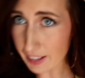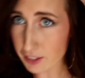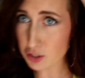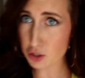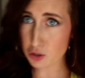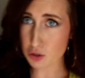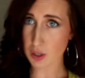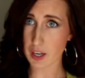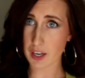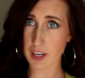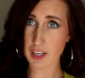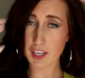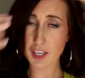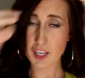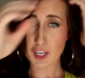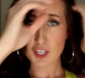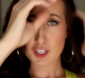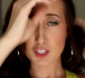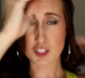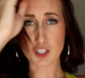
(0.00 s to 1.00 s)
extra
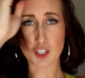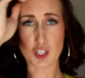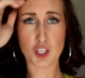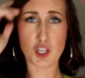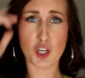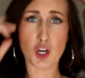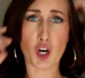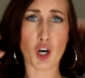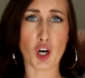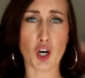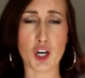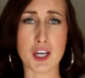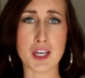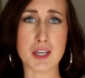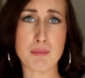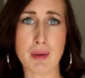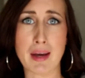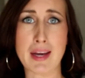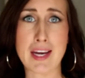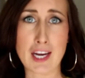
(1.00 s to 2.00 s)
secure
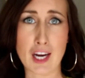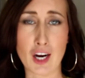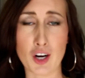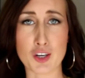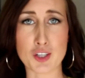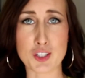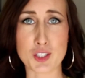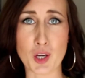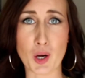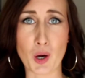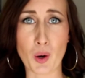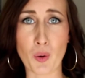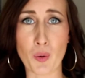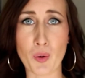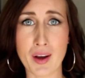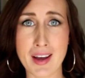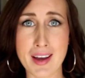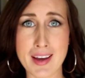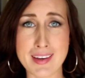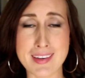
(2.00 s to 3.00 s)
in my hair.
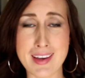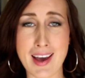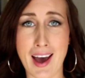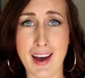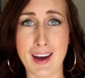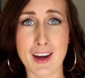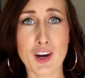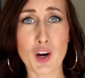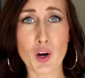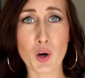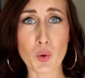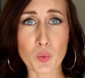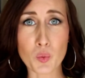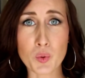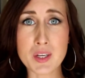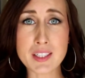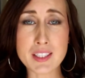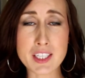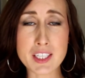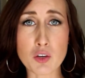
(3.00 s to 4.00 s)
So yeah,
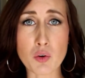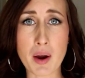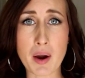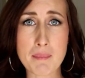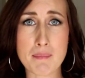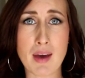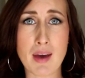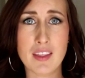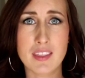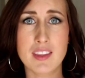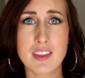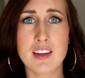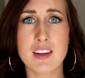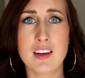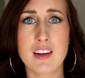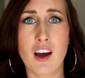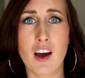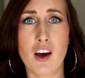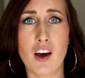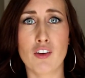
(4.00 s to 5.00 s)
really great
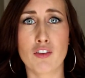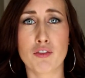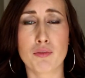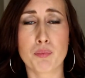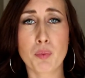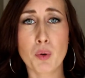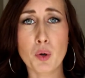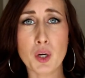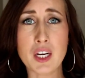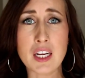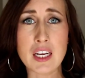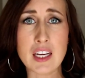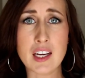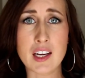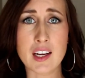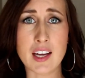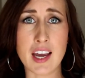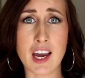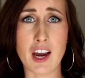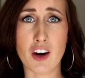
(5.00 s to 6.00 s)
method of
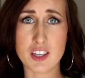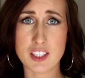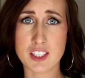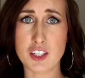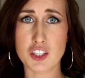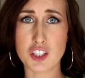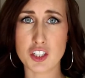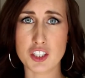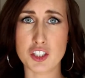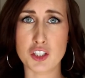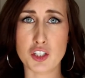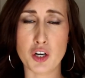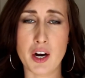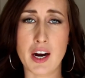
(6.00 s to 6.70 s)
putting hair extensions in